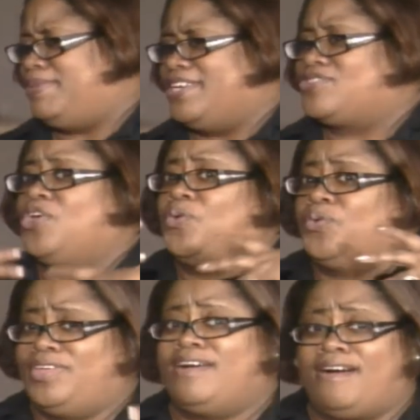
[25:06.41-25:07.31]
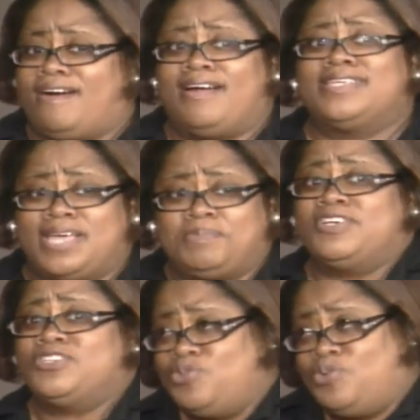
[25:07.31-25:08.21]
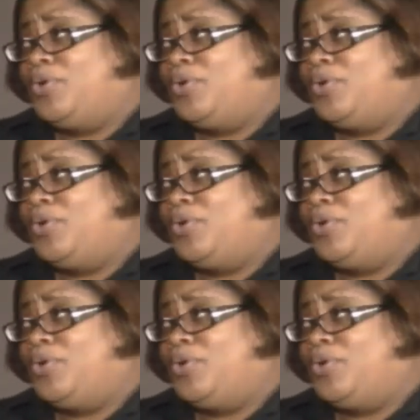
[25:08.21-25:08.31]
because there are some of us who